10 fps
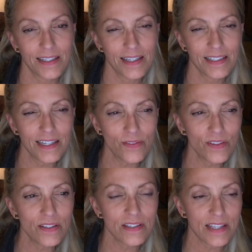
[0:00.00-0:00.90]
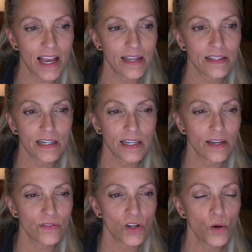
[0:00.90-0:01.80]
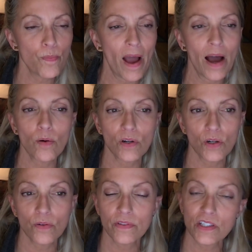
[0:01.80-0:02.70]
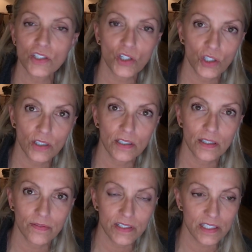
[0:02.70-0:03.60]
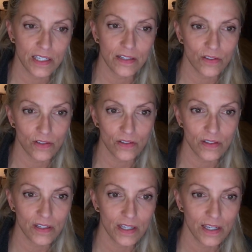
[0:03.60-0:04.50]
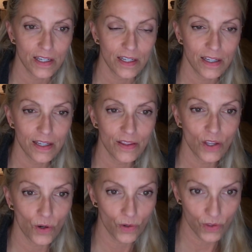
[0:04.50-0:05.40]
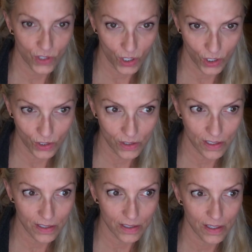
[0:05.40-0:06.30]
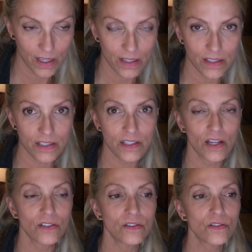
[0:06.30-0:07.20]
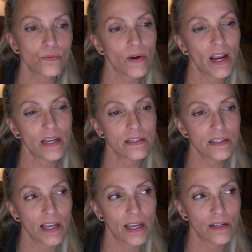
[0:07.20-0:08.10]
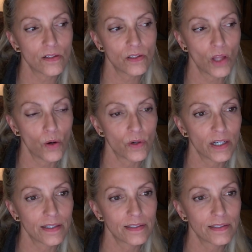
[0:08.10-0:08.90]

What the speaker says: and I feel sad that I have no power over the turn of the seasons. The earth turns, the sun's rays angle lower,